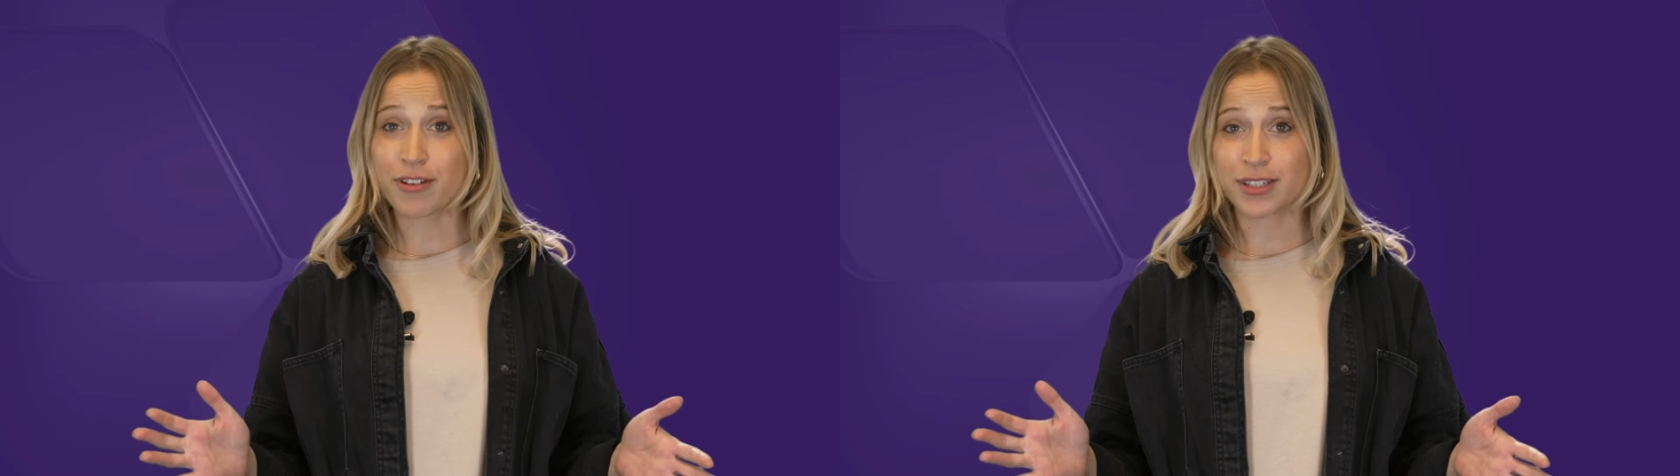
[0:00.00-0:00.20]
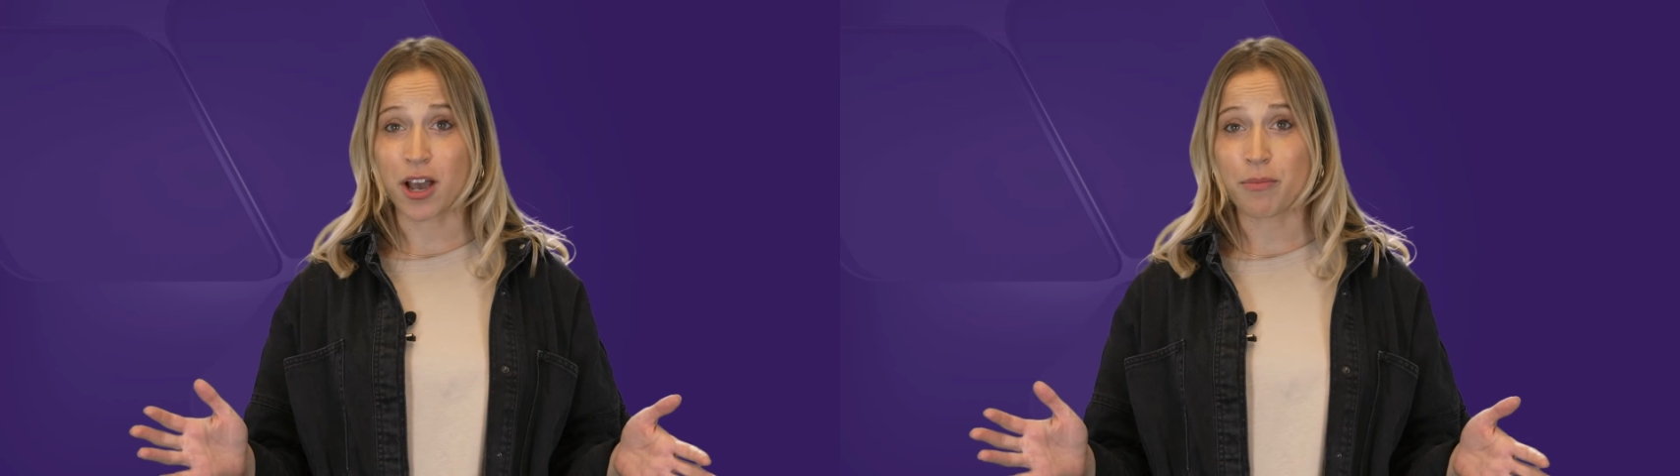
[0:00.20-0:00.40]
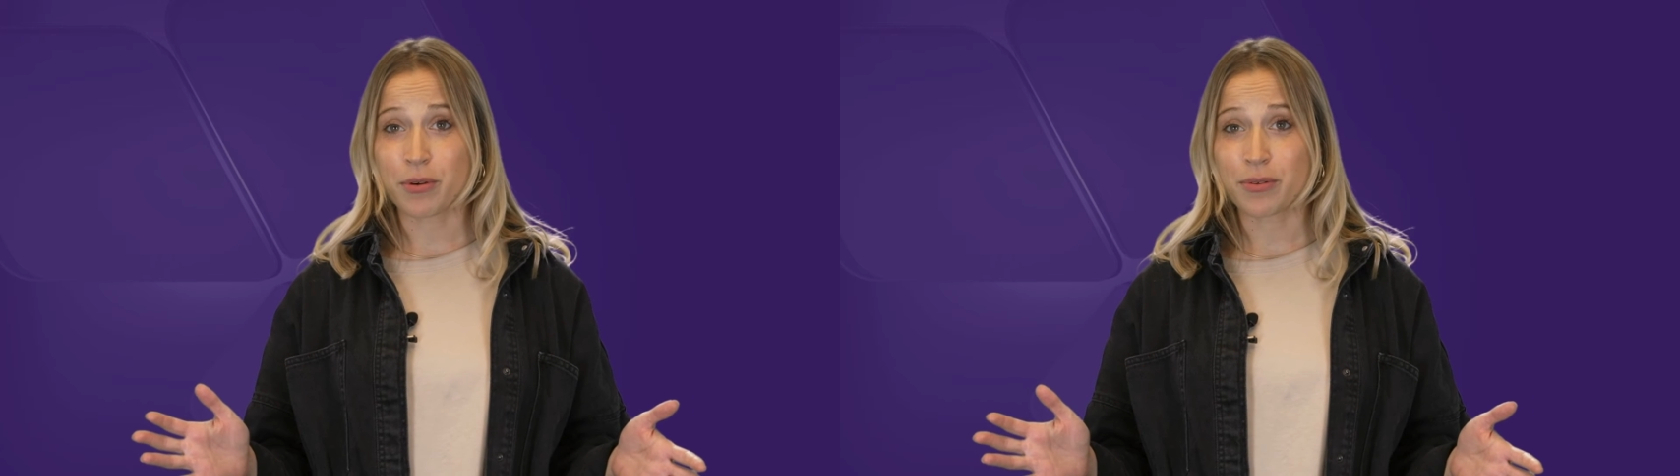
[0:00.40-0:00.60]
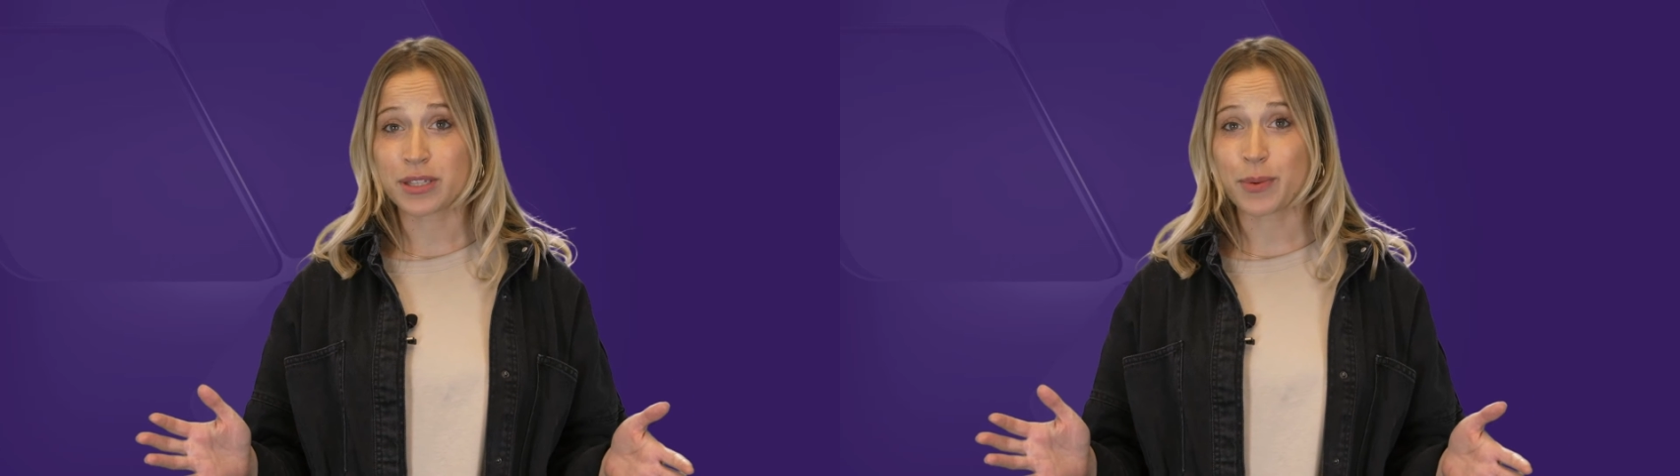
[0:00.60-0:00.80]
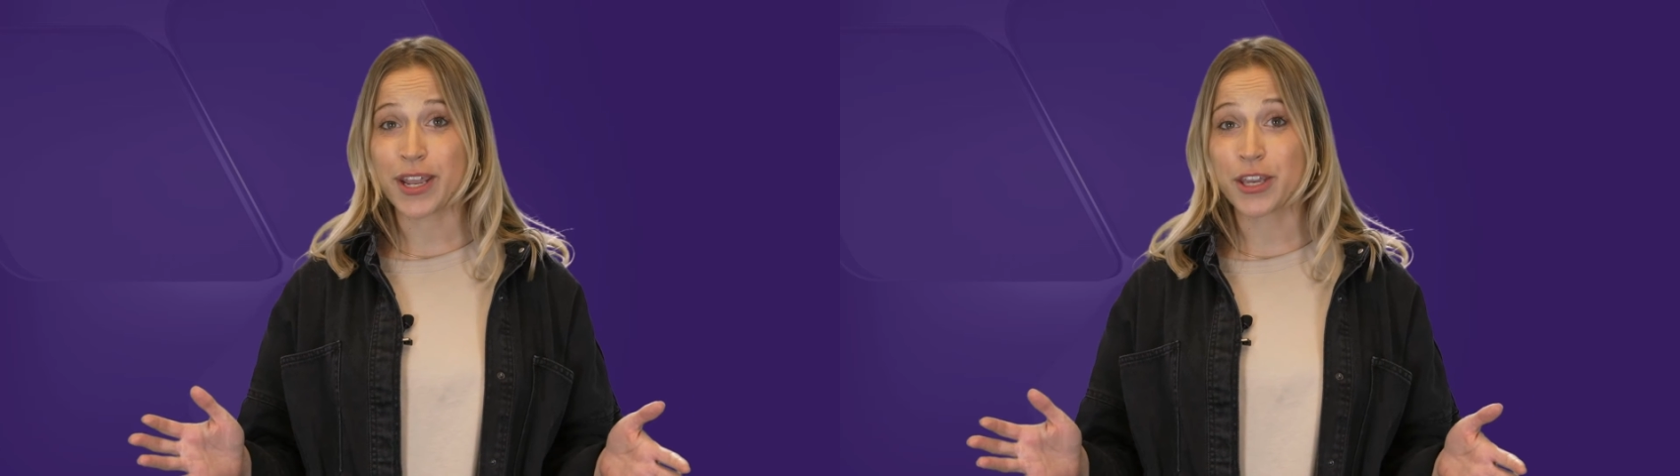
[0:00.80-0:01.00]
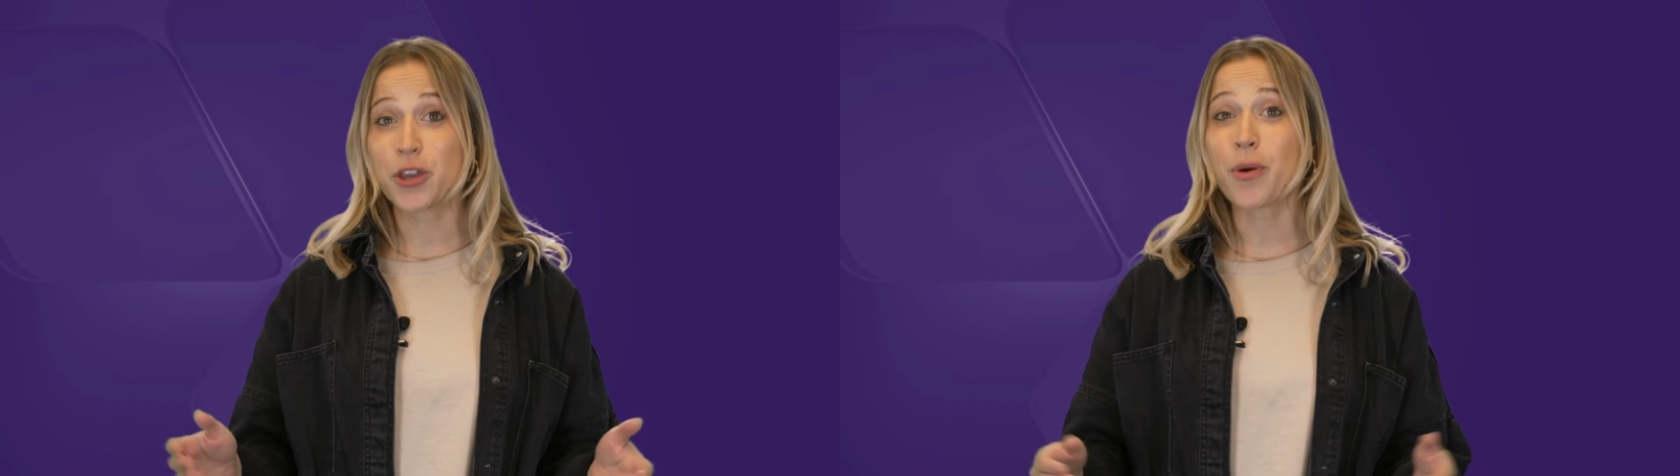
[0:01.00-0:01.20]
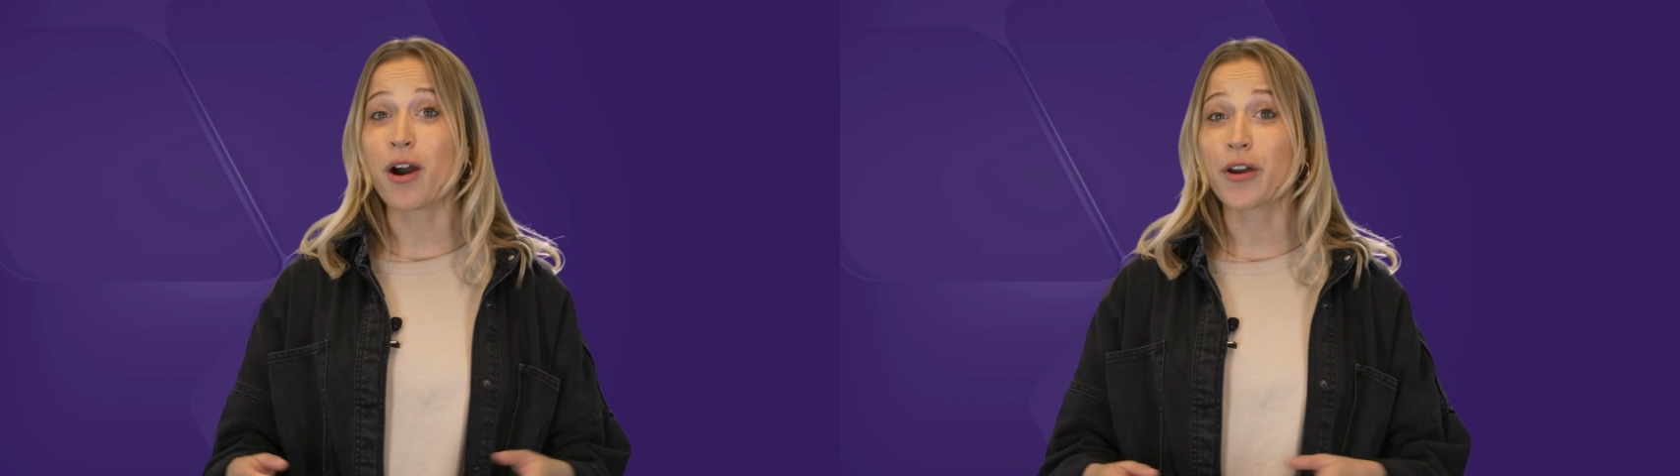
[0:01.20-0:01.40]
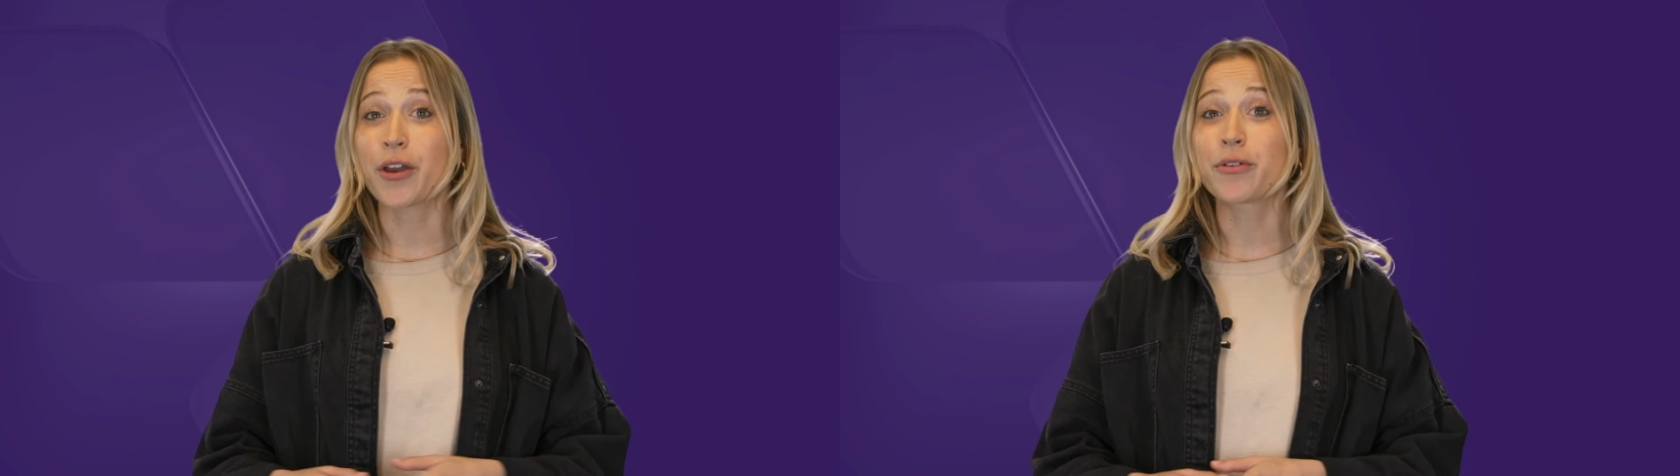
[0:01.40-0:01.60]
example is when a Q R
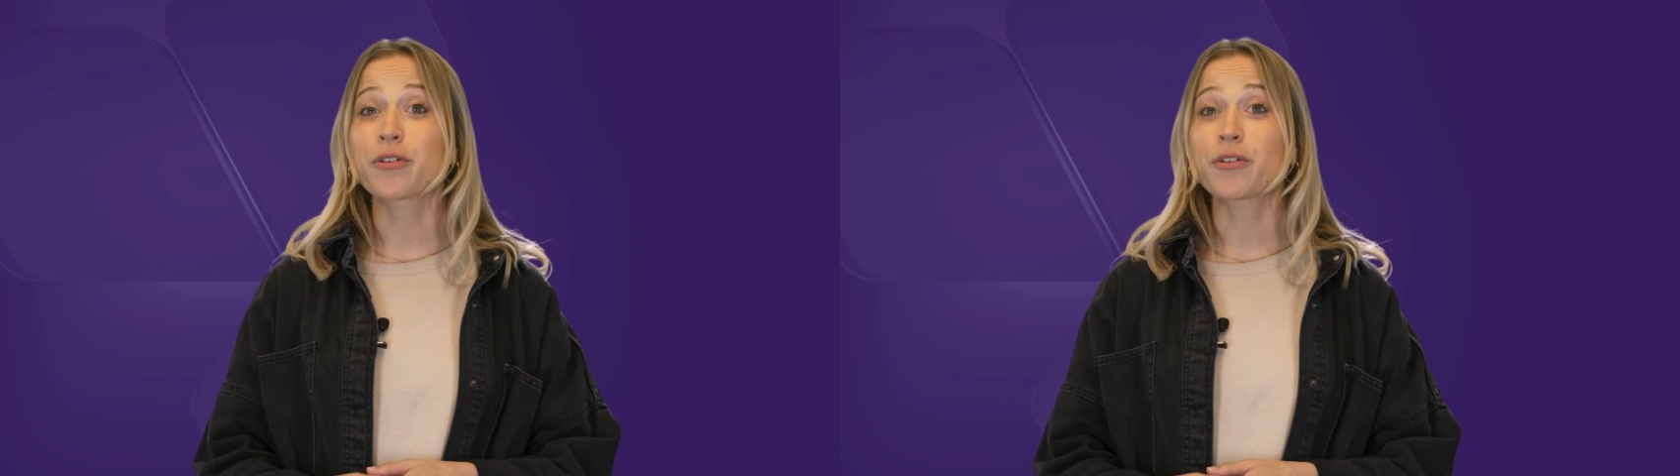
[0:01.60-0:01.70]
code